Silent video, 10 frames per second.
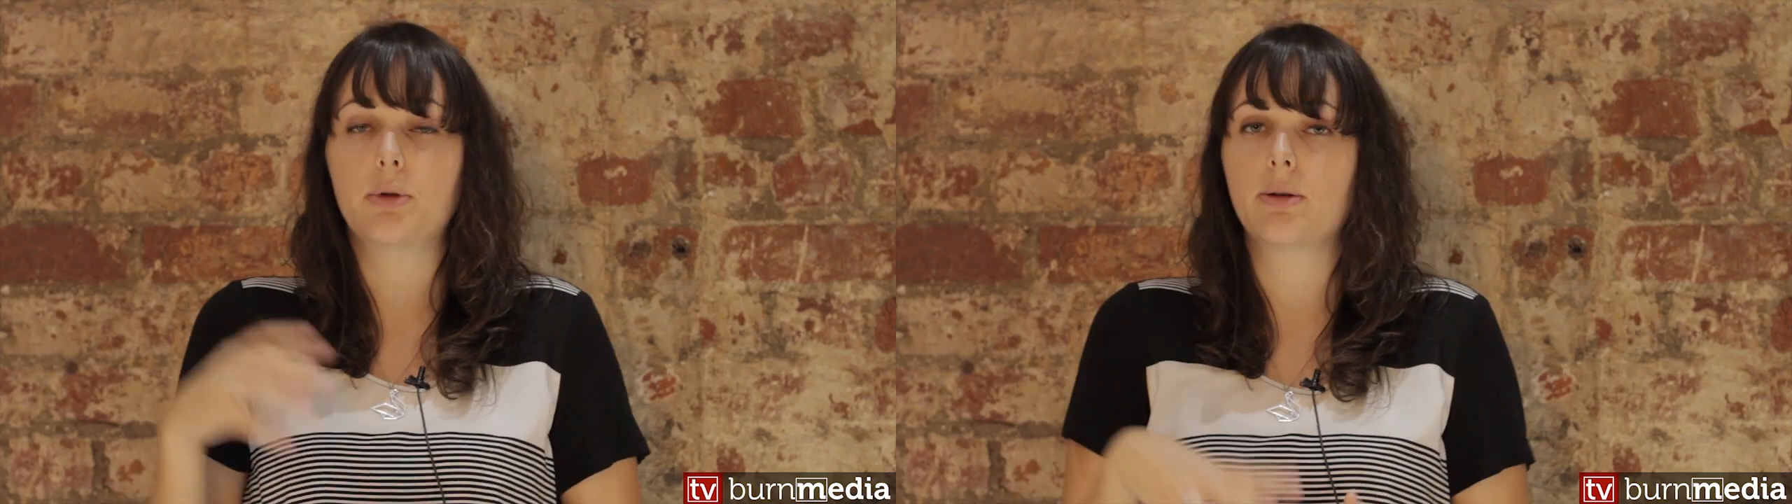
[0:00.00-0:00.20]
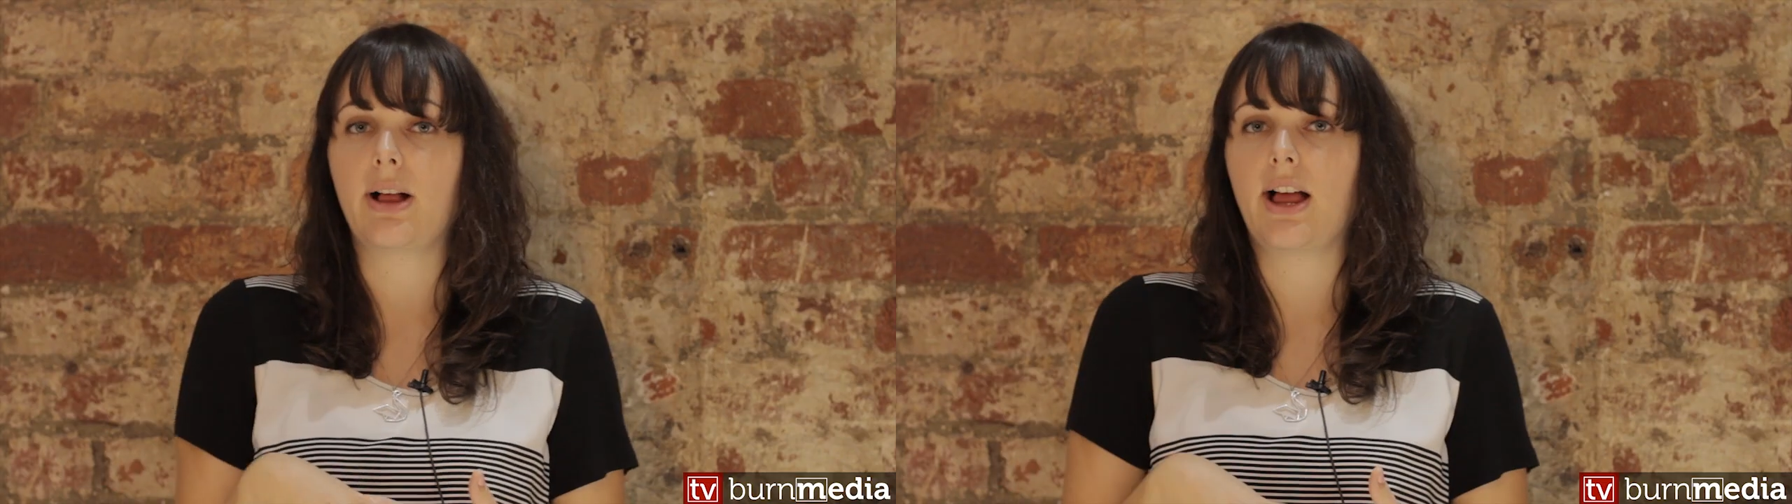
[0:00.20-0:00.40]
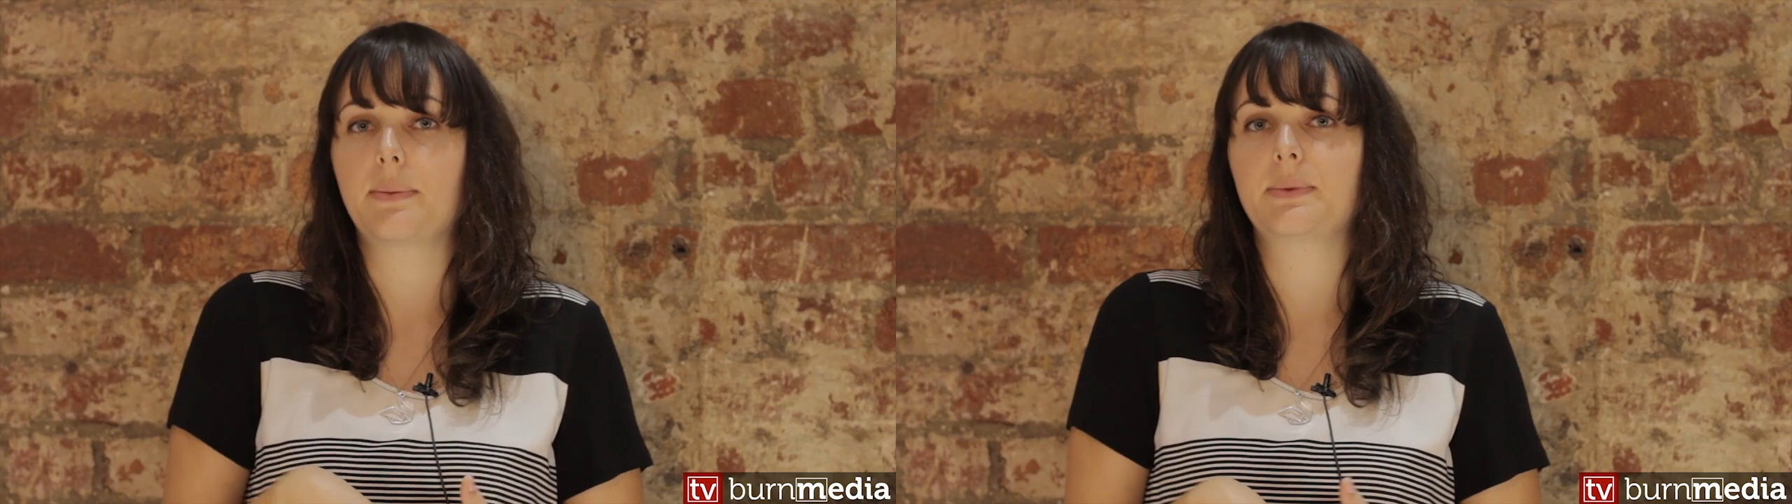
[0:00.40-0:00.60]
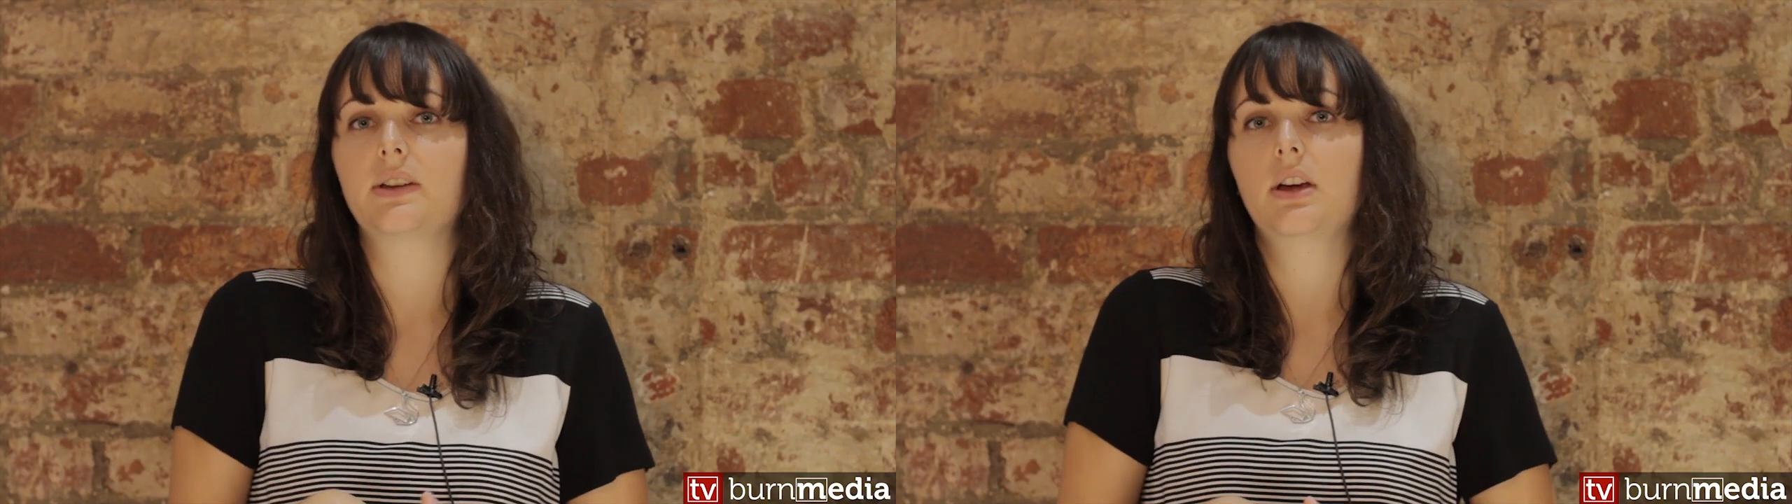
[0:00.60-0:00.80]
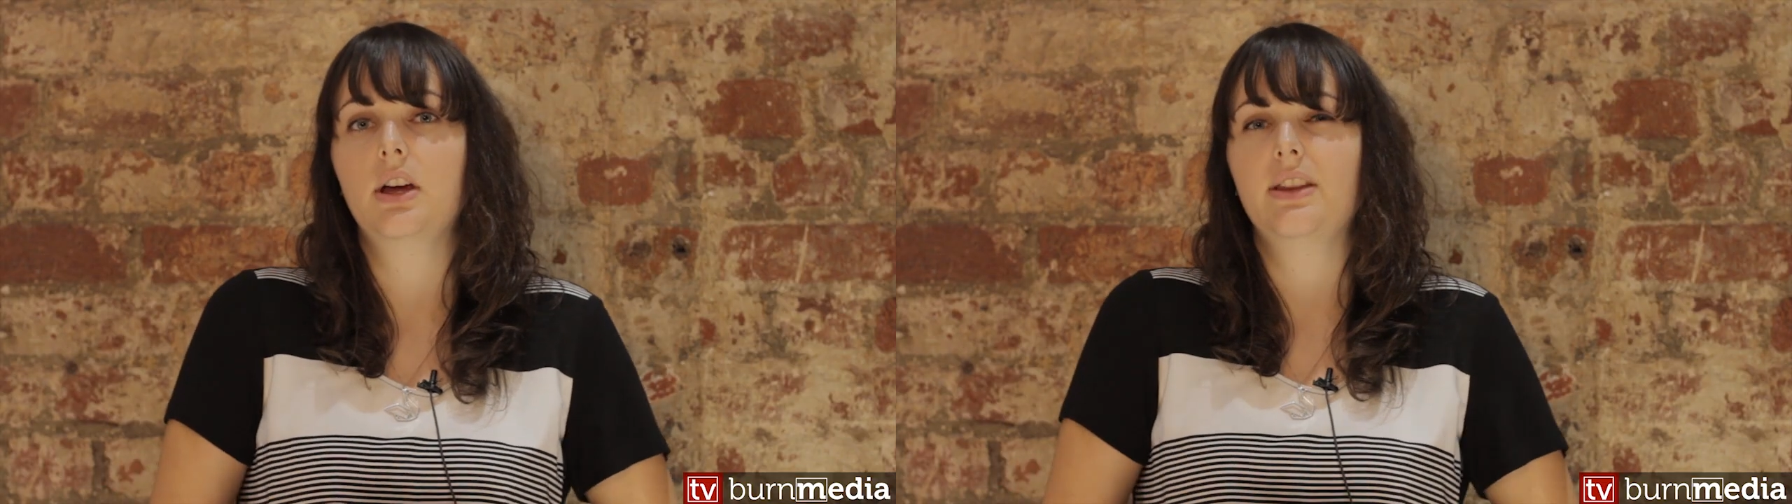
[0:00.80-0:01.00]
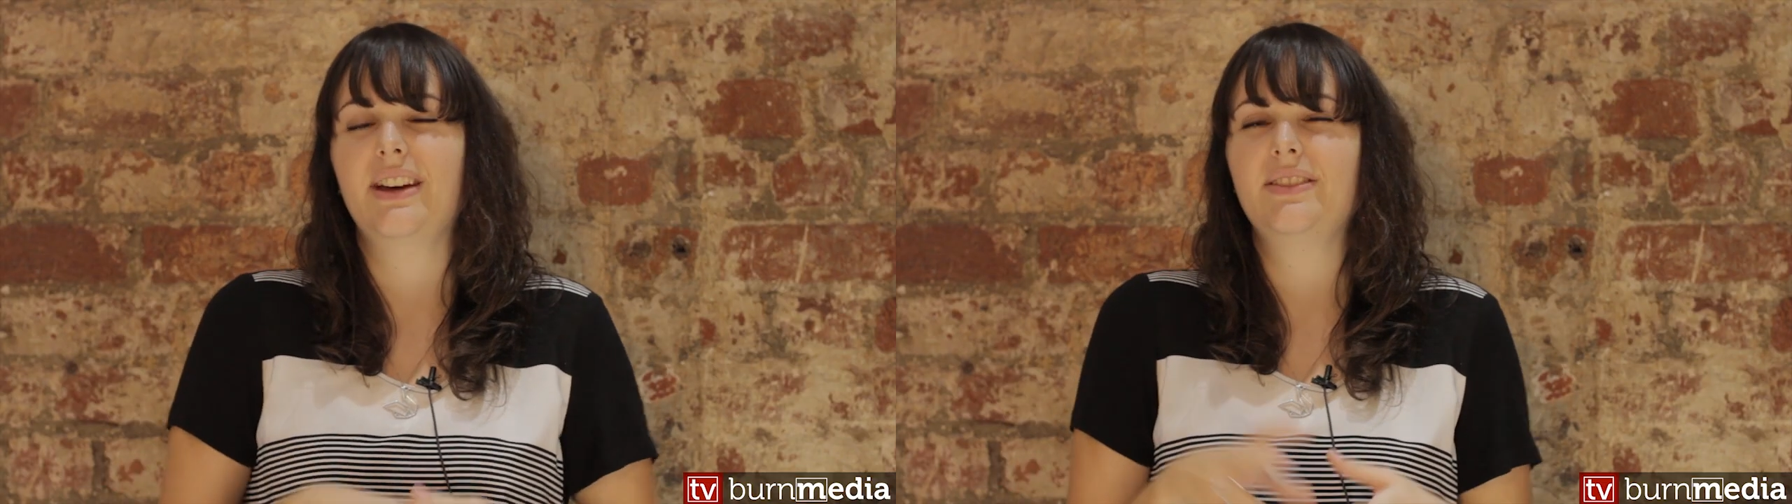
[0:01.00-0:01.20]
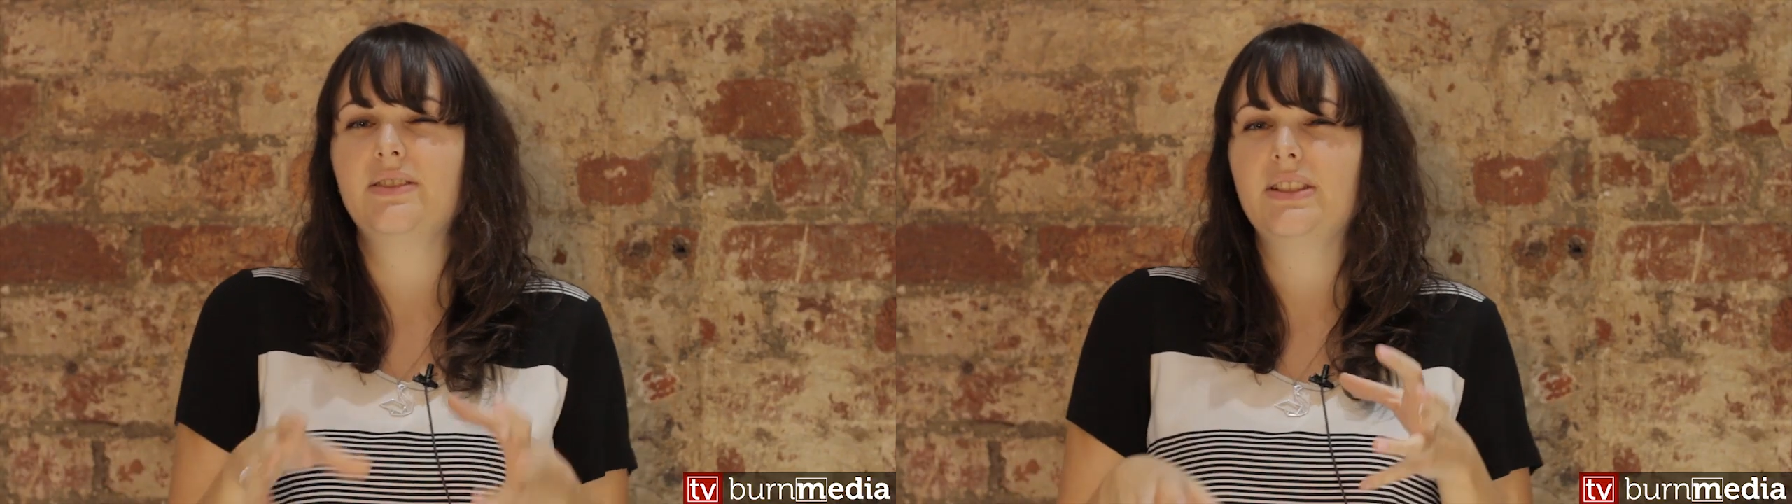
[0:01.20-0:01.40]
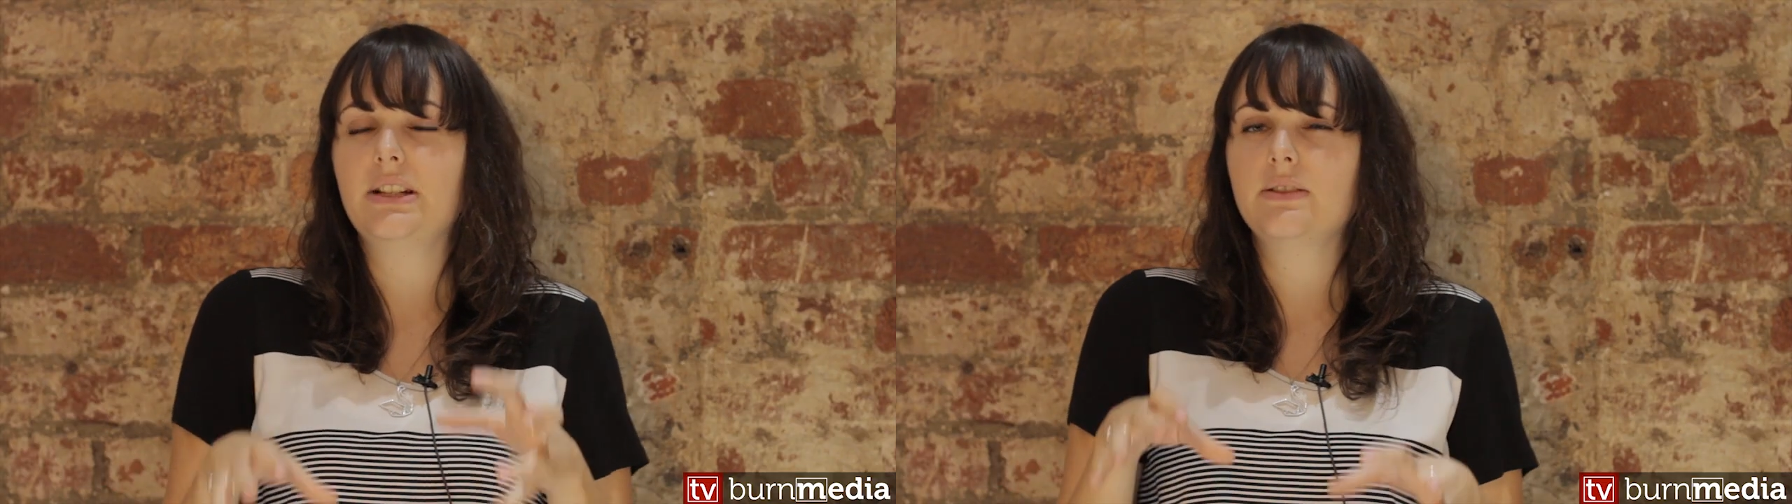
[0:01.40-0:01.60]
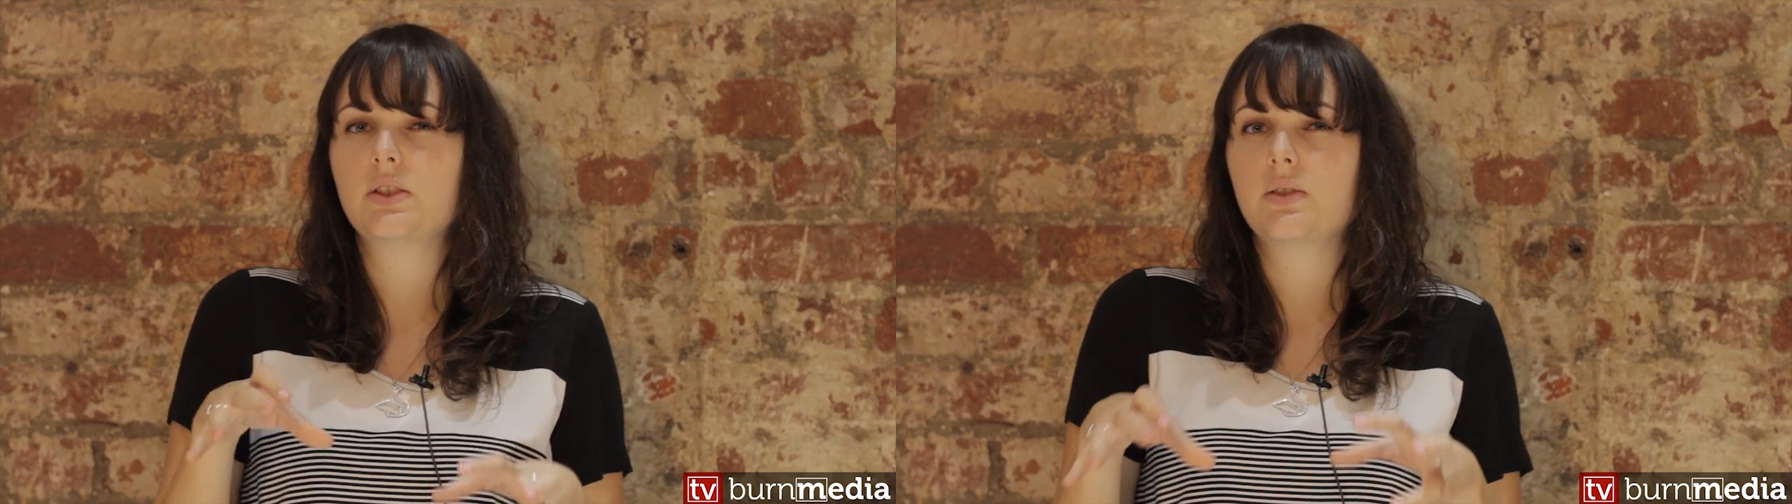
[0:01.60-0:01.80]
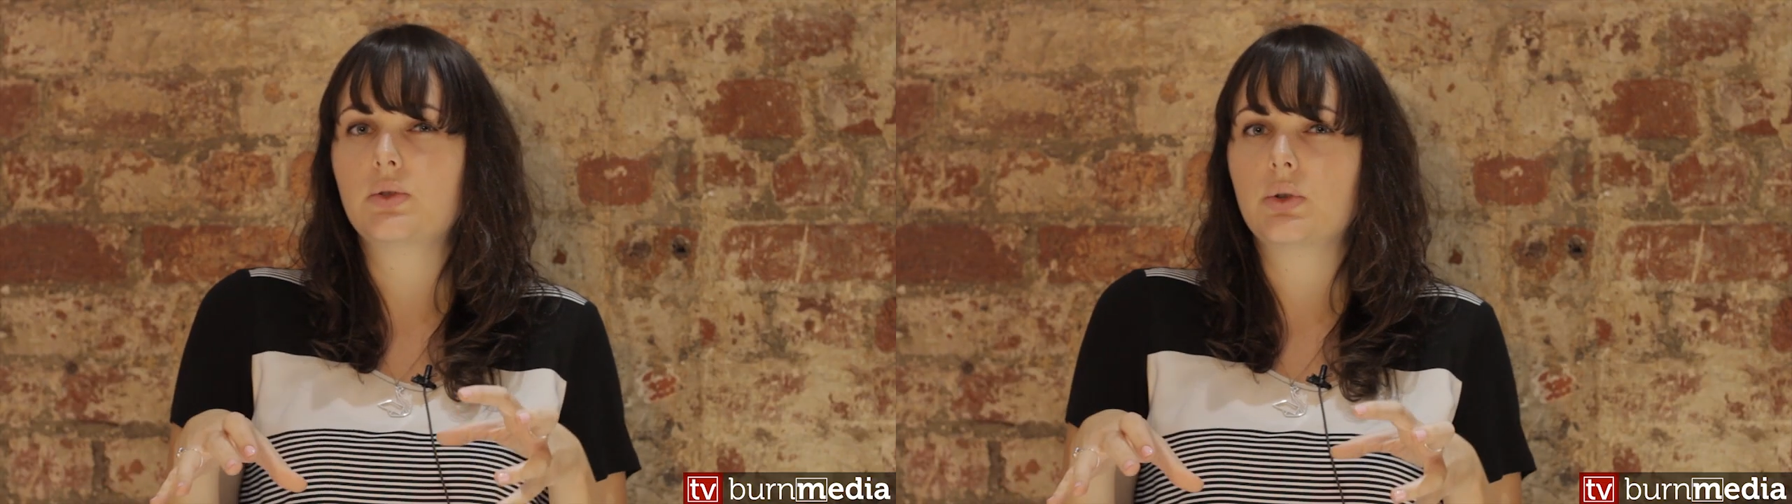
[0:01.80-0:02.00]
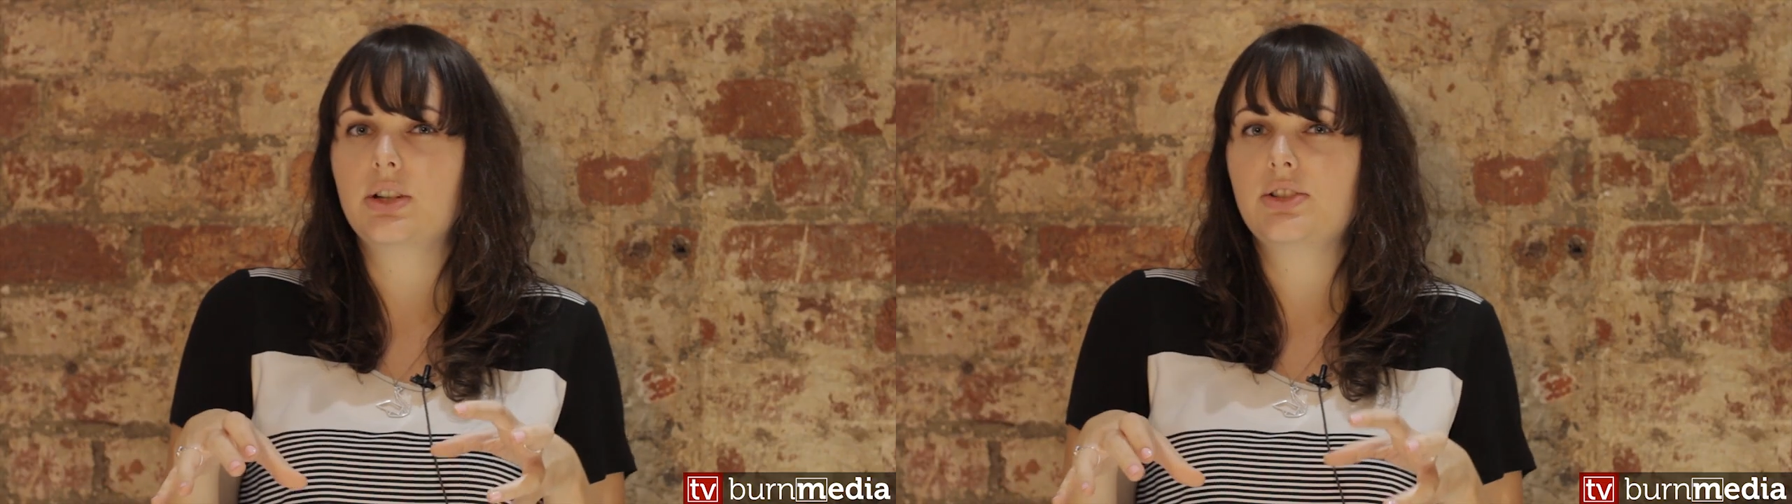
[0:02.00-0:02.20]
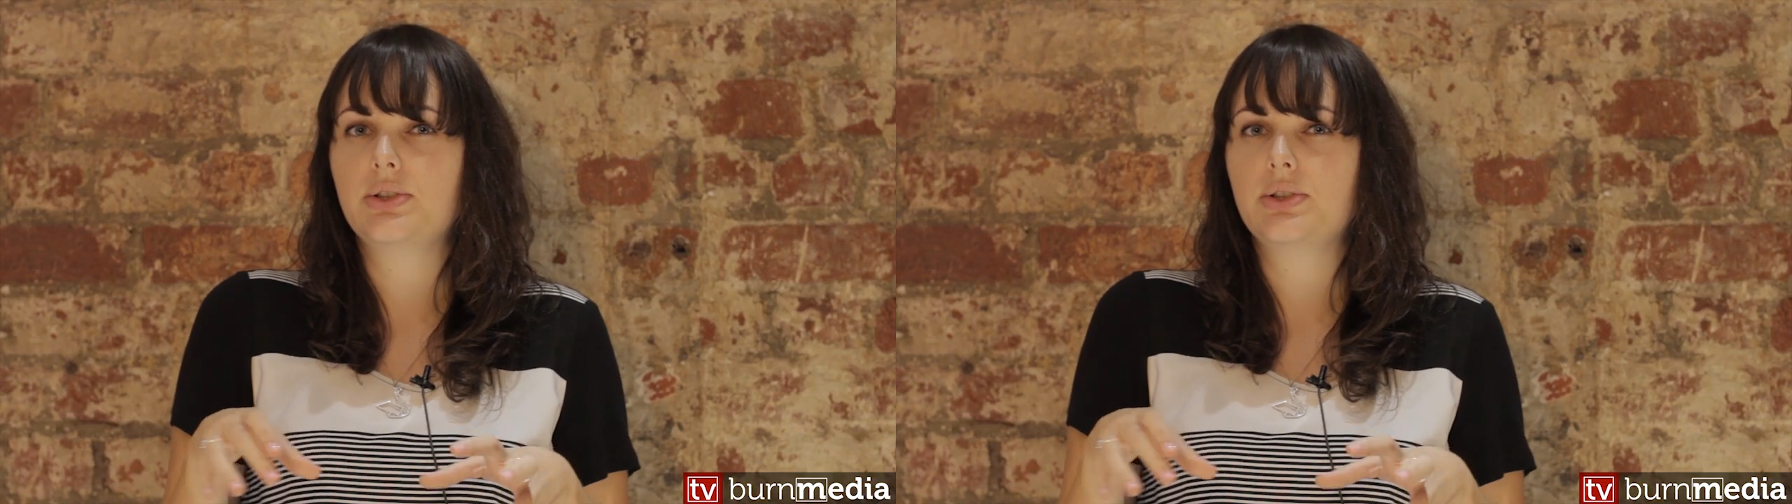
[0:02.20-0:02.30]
mobile apps. They have different levels of storage,